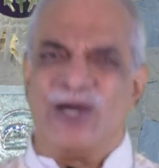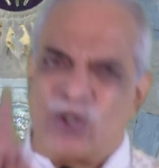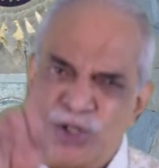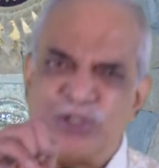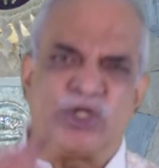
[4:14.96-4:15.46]

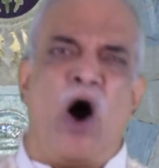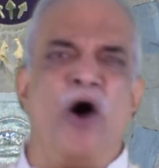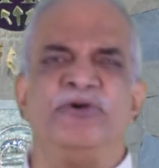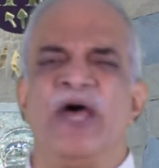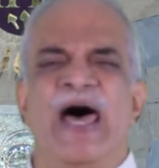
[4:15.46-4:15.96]
Could
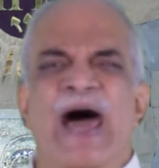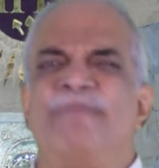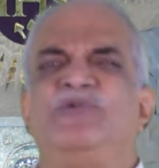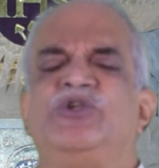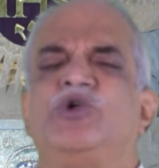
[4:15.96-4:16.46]
God have
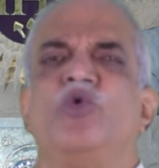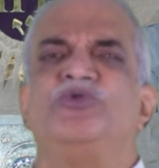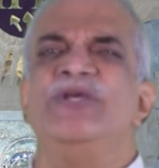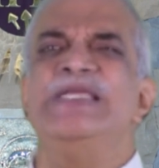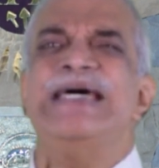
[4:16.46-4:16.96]

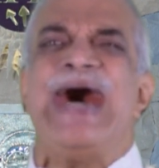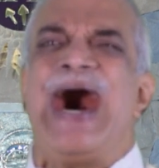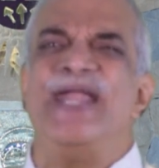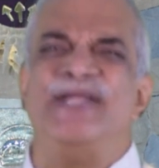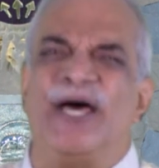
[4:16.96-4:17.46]
chosen
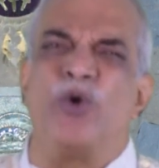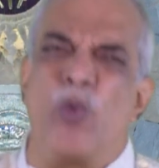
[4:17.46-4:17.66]
another